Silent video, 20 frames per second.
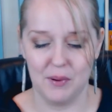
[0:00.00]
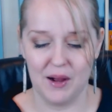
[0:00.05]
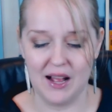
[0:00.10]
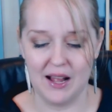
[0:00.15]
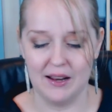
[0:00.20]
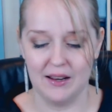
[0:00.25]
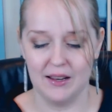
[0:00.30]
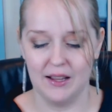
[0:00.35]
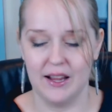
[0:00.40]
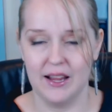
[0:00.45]

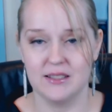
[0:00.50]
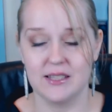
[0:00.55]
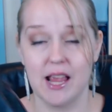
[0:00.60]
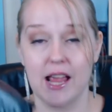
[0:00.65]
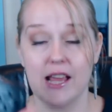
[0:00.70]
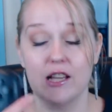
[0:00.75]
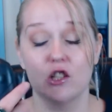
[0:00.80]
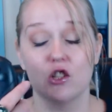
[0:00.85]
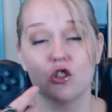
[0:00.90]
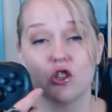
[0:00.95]
But it
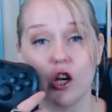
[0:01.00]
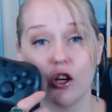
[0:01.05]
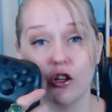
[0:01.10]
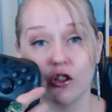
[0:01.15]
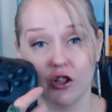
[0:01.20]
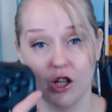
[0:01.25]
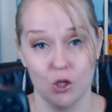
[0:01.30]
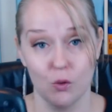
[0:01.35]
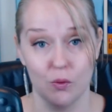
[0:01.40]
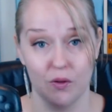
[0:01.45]
takes
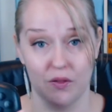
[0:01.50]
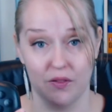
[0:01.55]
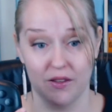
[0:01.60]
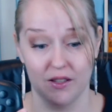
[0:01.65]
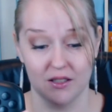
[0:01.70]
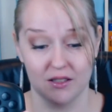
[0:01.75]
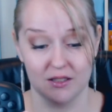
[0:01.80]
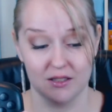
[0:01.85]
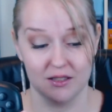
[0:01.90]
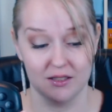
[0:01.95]
so long with
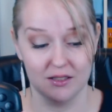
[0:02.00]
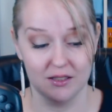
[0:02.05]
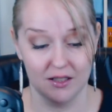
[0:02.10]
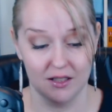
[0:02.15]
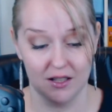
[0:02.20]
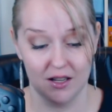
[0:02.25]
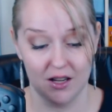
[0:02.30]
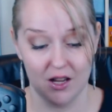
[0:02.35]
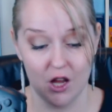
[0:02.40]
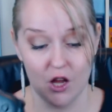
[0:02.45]
this.
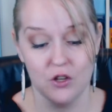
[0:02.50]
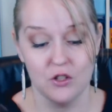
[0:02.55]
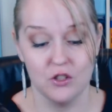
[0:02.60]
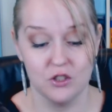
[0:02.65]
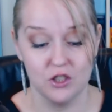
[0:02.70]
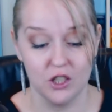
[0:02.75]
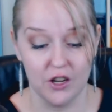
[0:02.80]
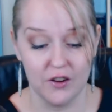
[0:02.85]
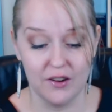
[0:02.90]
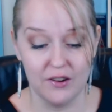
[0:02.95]

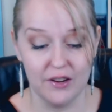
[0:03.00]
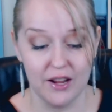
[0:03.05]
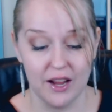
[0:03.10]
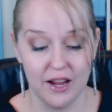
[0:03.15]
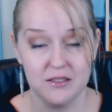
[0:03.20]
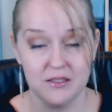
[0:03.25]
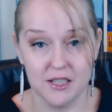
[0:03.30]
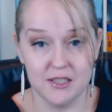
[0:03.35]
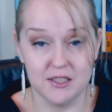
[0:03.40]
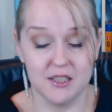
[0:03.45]
So
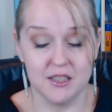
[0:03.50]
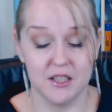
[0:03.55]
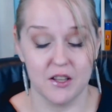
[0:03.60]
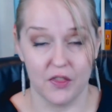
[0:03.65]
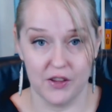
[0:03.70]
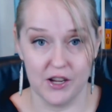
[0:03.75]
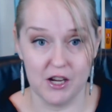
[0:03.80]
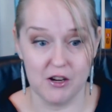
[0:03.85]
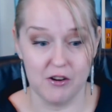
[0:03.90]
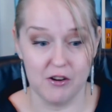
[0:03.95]
I tested
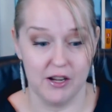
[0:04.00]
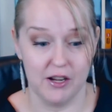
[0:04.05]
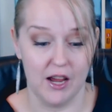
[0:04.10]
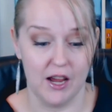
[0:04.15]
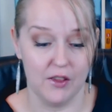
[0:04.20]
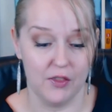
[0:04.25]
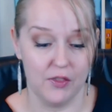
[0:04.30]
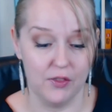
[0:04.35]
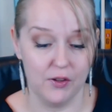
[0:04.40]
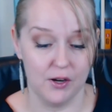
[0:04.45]
a theory.
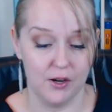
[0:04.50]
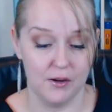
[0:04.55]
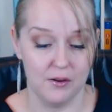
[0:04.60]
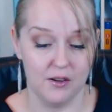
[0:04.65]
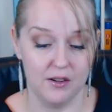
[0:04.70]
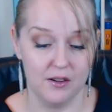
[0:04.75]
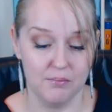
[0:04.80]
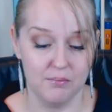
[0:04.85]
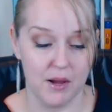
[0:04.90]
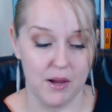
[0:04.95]
I
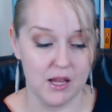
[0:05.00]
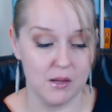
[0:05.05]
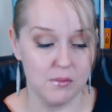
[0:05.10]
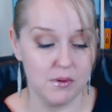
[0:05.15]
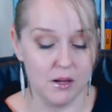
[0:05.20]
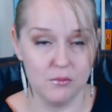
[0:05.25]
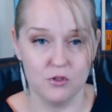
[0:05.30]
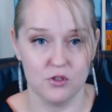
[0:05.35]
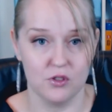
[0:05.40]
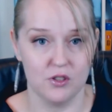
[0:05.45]
thought
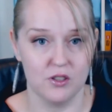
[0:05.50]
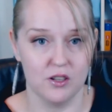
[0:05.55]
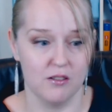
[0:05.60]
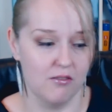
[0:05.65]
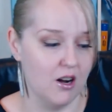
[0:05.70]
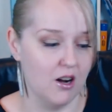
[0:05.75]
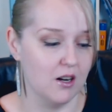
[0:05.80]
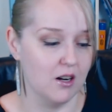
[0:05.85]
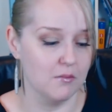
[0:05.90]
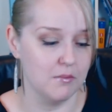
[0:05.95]
maybe I'm doing
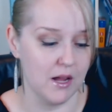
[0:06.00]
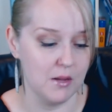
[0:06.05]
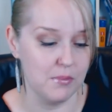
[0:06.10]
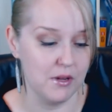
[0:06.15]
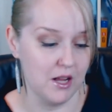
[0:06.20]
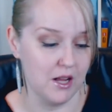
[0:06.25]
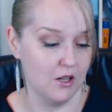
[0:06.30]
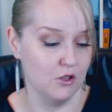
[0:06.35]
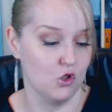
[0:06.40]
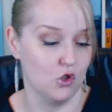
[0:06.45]
it wrong,
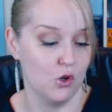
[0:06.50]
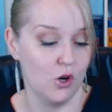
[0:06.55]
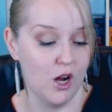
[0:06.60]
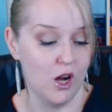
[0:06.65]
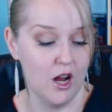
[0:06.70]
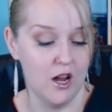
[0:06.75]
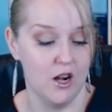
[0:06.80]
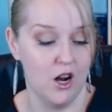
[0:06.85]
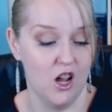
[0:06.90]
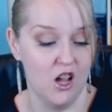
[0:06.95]
maybe I'll
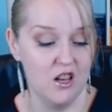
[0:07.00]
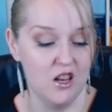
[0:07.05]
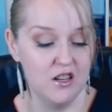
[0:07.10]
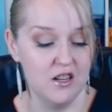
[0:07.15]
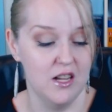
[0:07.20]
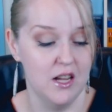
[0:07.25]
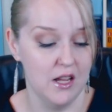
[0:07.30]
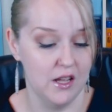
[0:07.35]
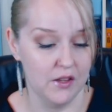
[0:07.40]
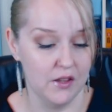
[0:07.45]
try it
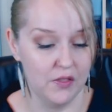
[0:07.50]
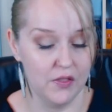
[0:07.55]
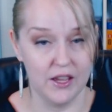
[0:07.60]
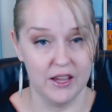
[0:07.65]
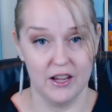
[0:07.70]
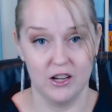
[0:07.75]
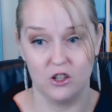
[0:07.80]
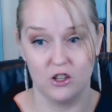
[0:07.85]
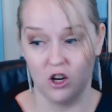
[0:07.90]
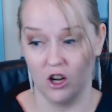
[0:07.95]
on
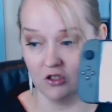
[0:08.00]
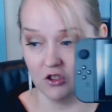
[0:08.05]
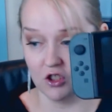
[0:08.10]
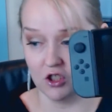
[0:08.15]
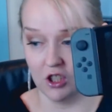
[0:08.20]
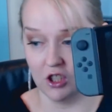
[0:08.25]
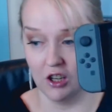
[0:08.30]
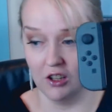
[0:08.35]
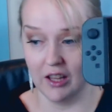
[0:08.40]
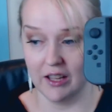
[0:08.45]
the
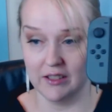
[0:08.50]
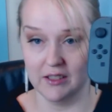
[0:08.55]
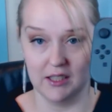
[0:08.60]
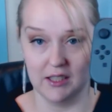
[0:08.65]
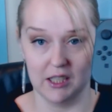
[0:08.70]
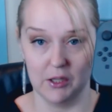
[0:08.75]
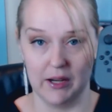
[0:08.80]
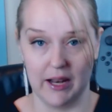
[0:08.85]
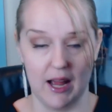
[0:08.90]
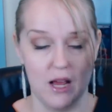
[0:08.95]
console
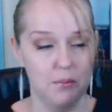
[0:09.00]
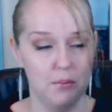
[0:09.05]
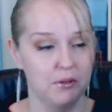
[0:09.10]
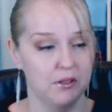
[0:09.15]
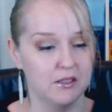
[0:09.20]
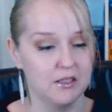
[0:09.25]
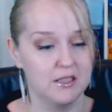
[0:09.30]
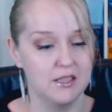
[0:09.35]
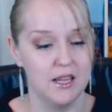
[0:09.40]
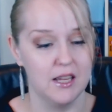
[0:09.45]
and see what
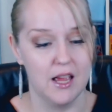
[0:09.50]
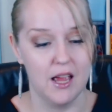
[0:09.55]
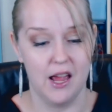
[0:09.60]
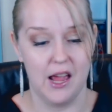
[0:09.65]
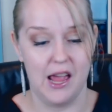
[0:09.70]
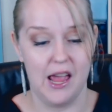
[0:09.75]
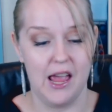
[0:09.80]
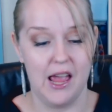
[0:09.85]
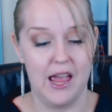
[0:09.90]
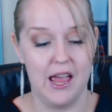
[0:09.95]
happens.
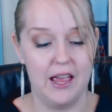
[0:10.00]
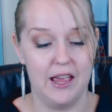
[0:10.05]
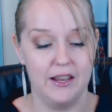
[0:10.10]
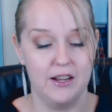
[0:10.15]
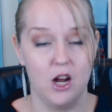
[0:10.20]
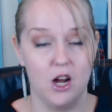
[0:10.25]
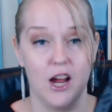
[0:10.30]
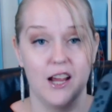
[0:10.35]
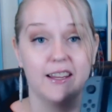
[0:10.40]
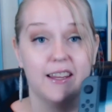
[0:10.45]

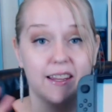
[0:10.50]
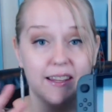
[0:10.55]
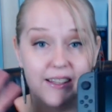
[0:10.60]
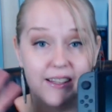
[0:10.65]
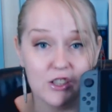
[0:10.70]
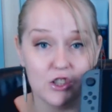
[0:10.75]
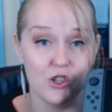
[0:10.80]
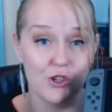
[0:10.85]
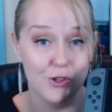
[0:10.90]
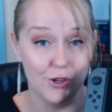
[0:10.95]
And I
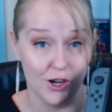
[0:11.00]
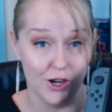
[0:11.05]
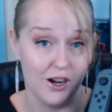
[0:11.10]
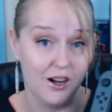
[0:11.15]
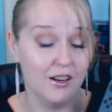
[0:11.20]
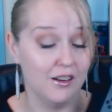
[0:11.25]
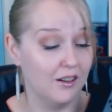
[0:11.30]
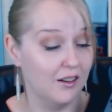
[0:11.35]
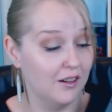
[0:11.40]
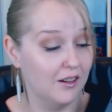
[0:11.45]
kid you
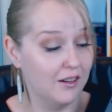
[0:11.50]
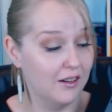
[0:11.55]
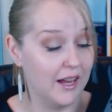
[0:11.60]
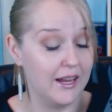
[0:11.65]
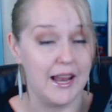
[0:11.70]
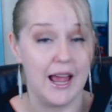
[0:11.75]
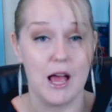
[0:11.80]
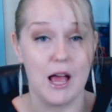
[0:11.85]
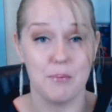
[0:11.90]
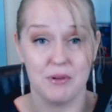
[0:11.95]
not,
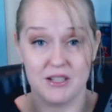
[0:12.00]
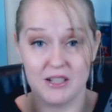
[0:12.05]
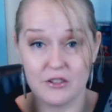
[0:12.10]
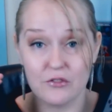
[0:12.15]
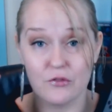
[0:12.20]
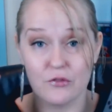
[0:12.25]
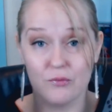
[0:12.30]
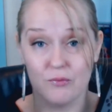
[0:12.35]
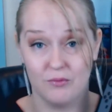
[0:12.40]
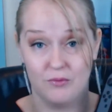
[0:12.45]
it happened